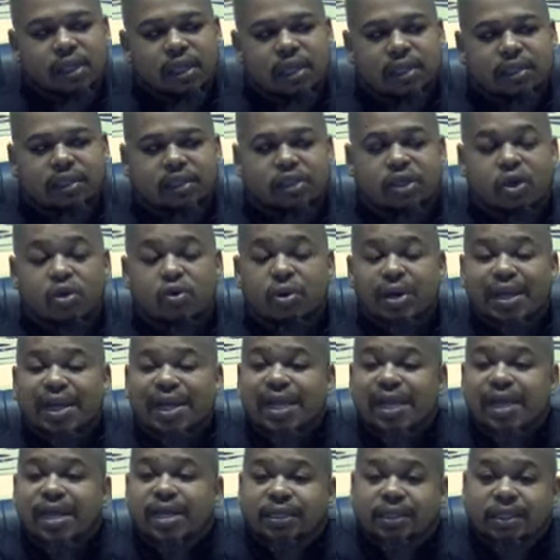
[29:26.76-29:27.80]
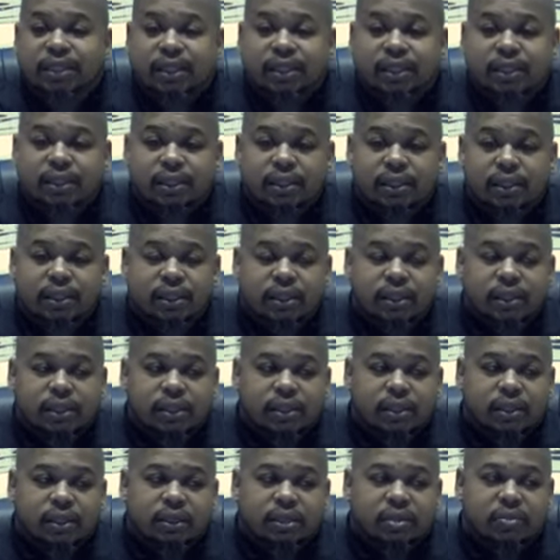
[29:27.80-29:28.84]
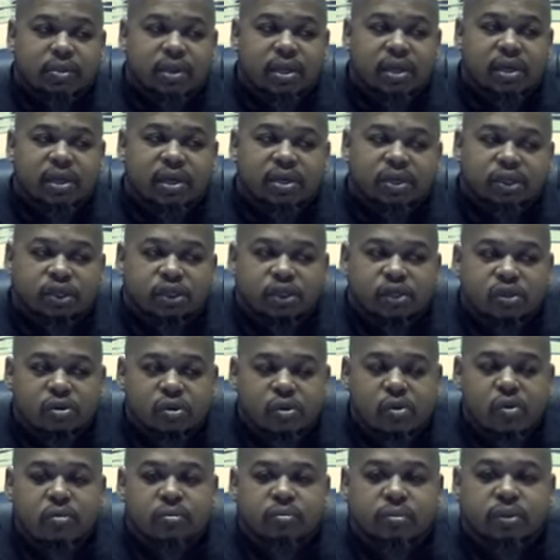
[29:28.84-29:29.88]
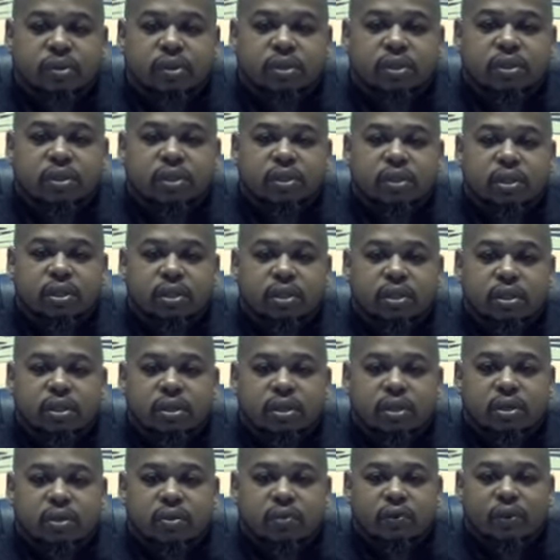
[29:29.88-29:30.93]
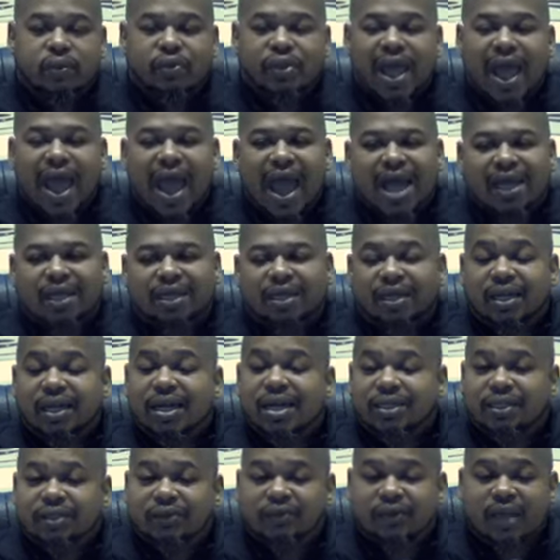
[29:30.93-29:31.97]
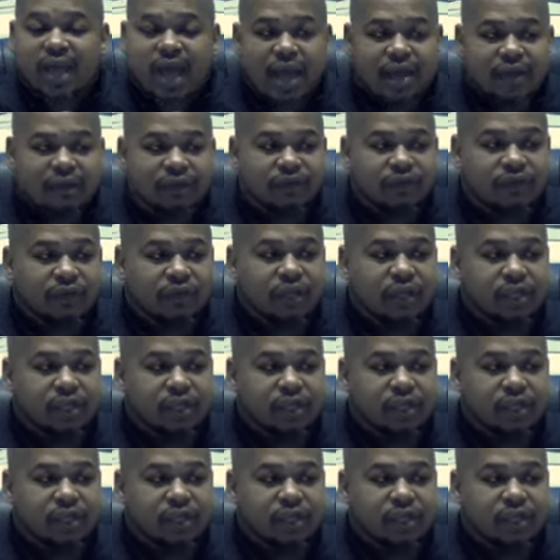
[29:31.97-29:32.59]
it's so easy to be consumed with the accolades of life.